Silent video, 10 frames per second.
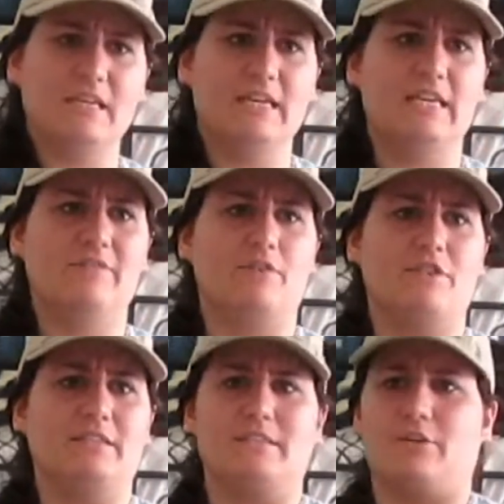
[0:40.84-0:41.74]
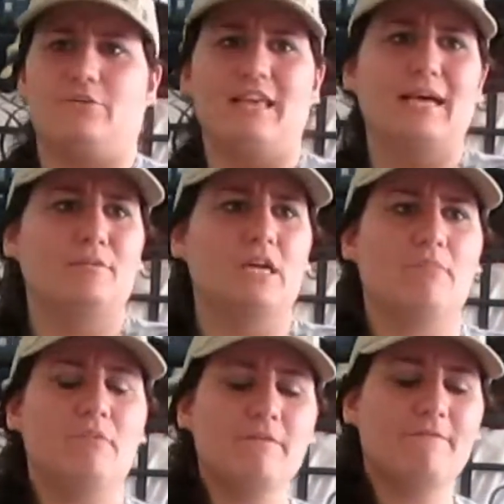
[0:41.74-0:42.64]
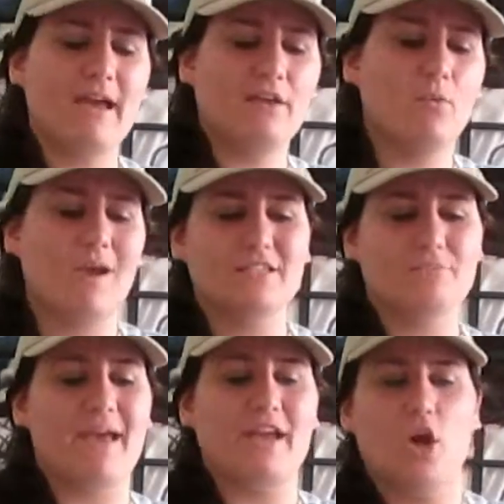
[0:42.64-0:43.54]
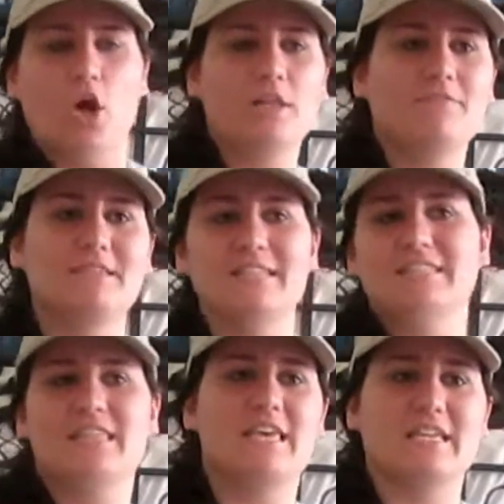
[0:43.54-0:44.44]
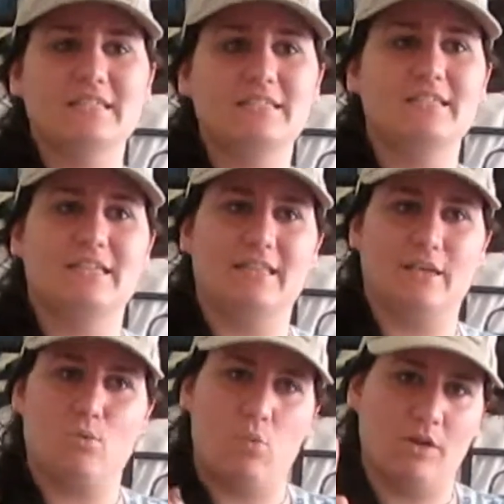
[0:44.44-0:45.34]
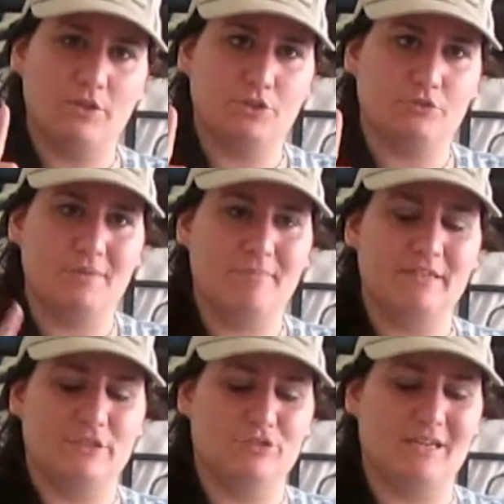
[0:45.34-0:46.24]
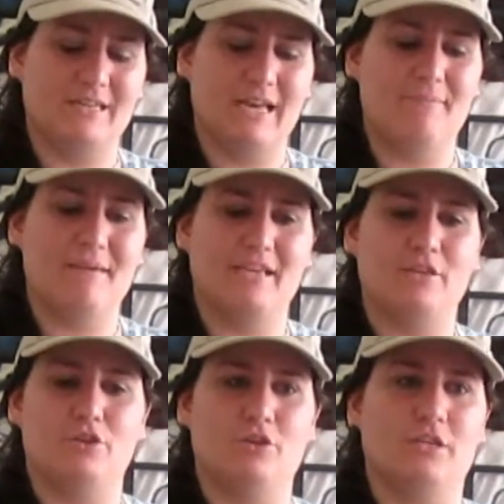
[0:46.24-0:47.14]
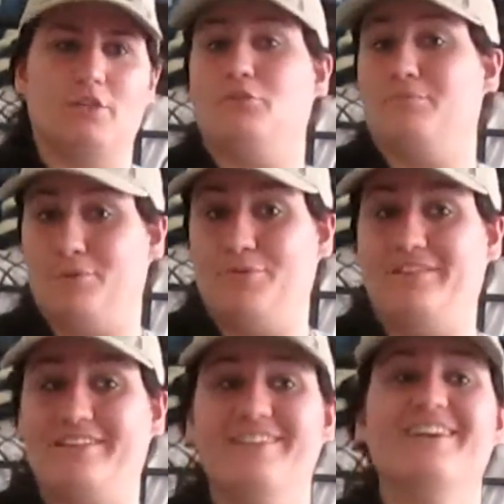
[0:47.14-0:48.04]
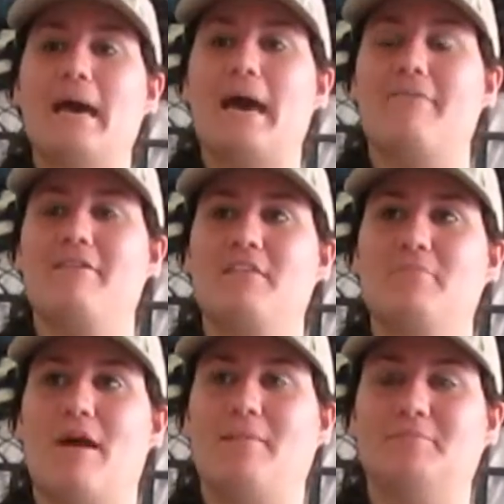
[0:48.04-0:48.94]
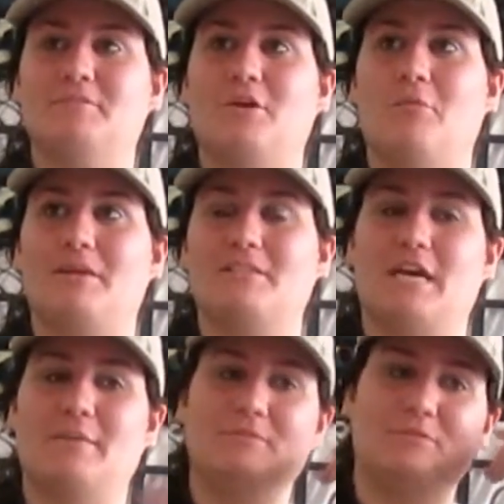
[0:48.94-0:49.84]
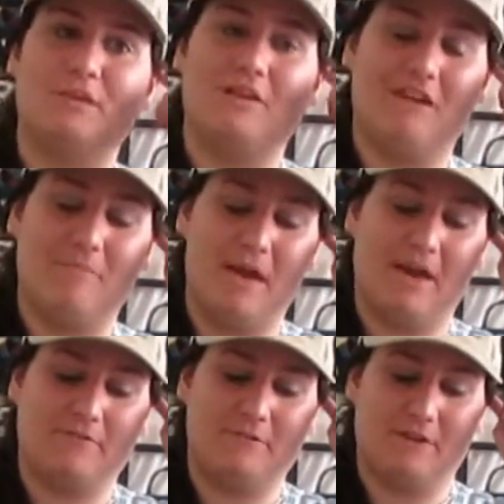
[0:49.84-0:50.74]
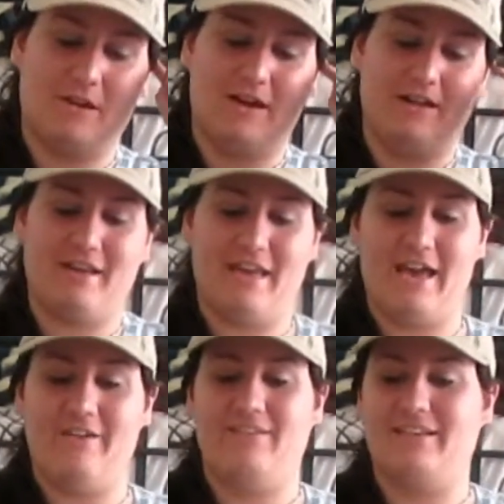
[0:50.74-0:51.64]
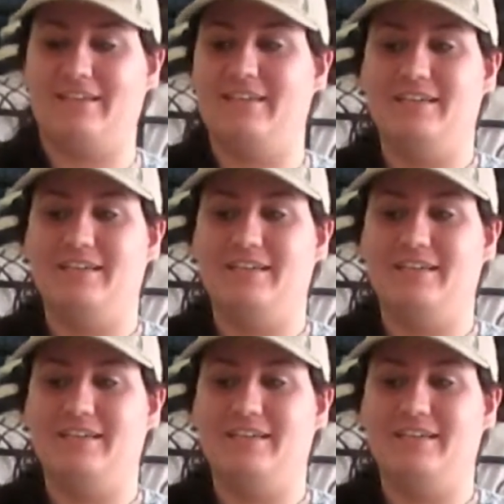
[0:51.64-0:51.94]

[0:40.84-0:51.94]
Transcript: And if your things like your laptop, you need to find a way to pack all of these things in like one trip and try to not make it look like you're moving. I've had that problem so many times whenever I packed for a con. I have like